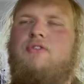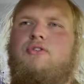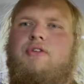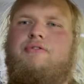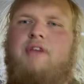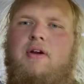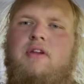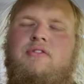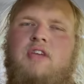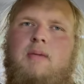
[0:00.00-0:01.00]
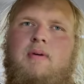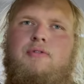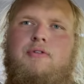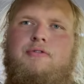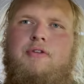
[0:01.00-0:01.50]
are the very same
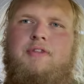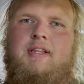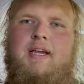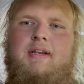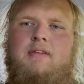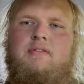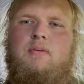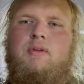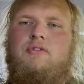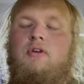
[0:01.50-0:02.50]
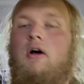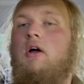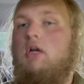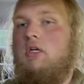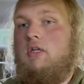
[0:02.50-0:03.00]
F-150 Lightnings that we saw
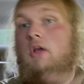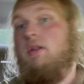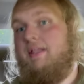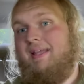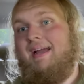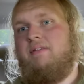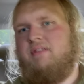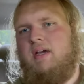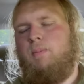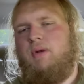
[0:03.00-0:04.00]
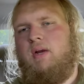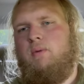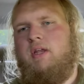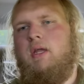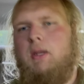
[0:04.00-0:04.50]
not only last time when I
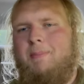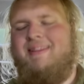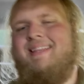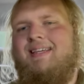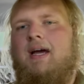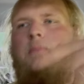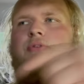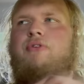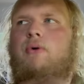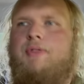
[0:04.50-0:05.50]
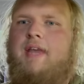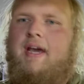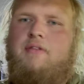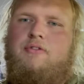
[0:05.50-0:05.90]
went, but the time before that.